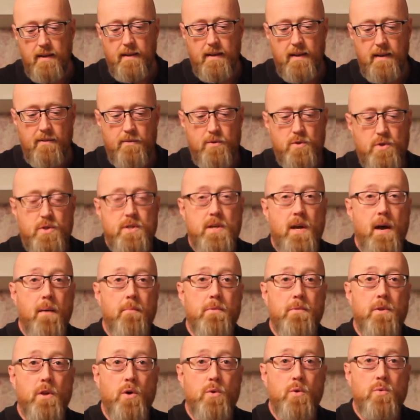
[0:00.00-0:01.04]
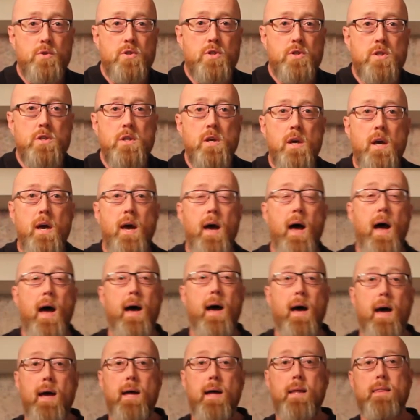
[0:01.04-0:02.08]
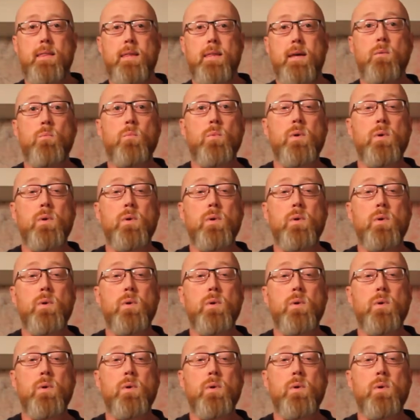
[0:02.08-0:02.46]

give you some notes, and then